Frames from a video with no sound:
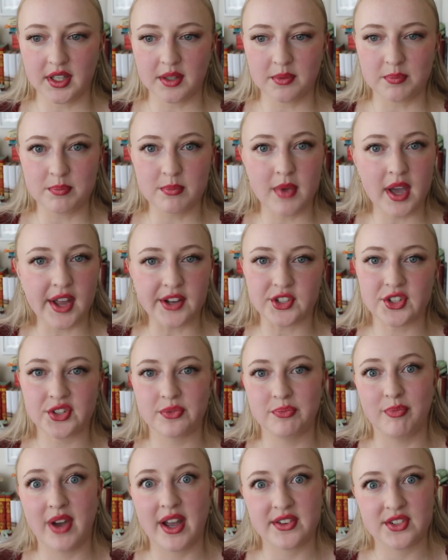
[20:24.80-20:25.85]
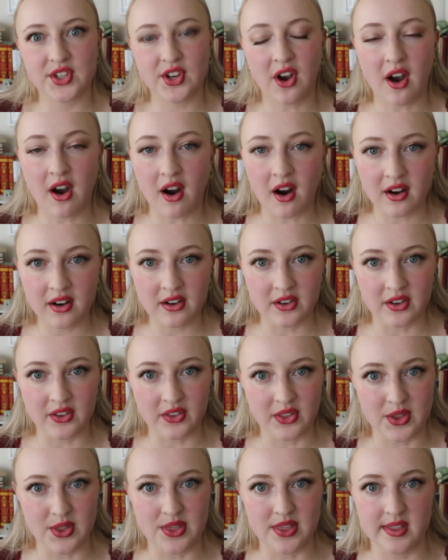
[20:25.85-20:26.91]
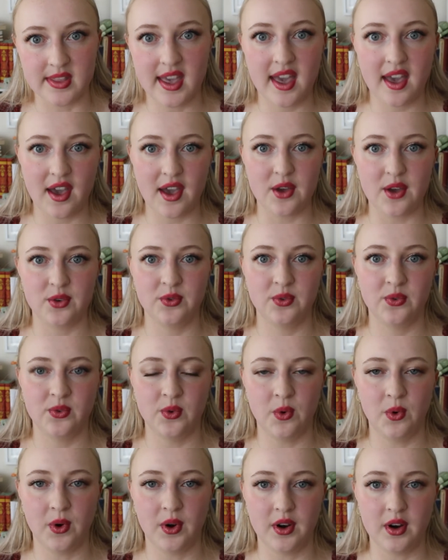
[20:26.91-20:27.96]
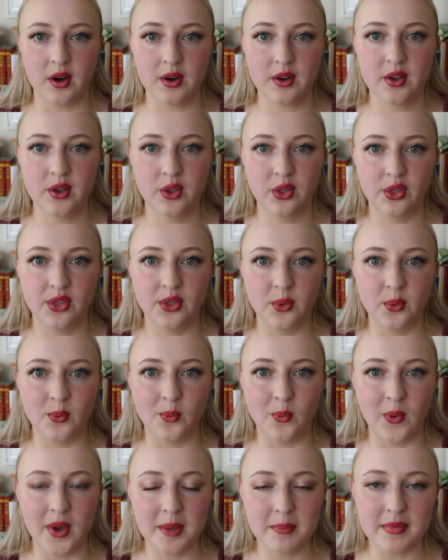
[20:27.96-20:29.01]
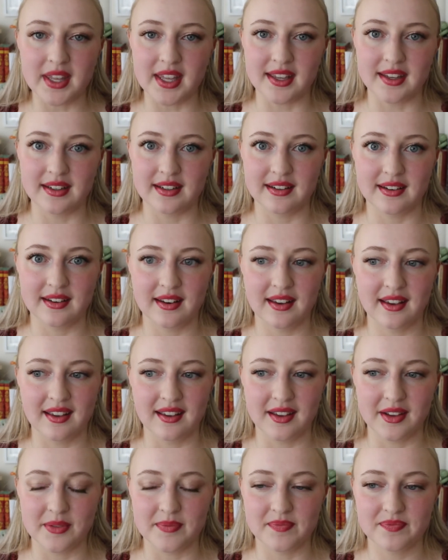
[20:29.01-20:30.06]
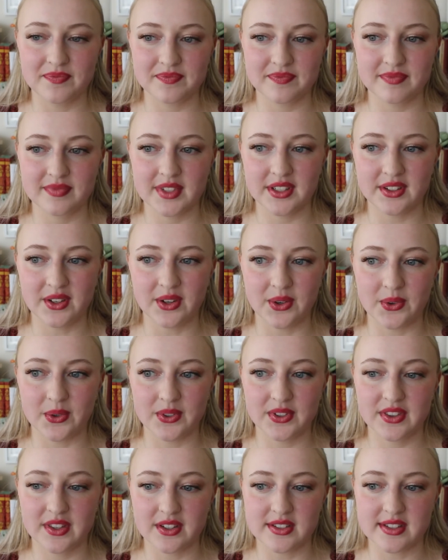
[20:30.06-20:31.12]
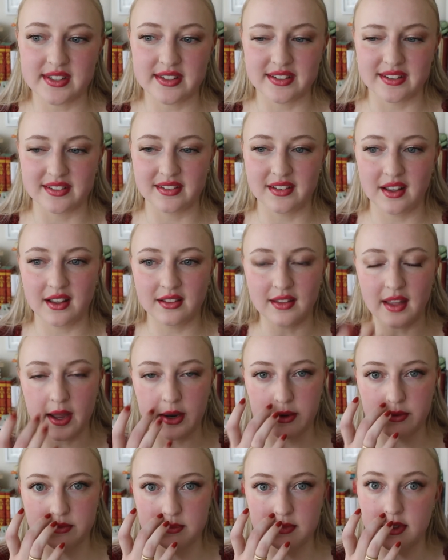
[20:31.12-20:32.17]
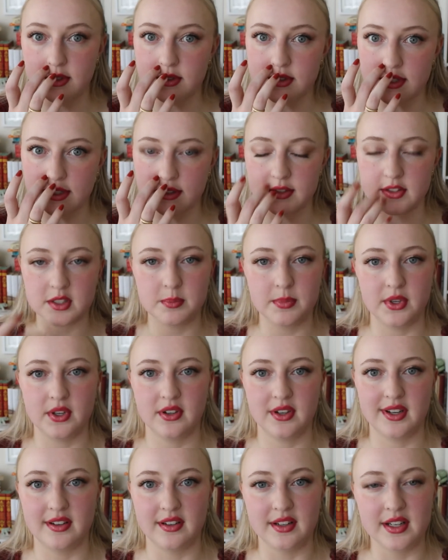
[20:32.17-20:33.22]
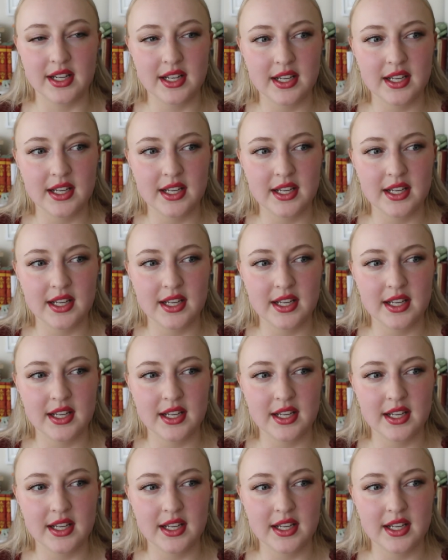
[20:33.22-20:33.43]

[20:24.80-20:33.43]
much, much harder than that for the women. You know, there's a lot of musing in this book on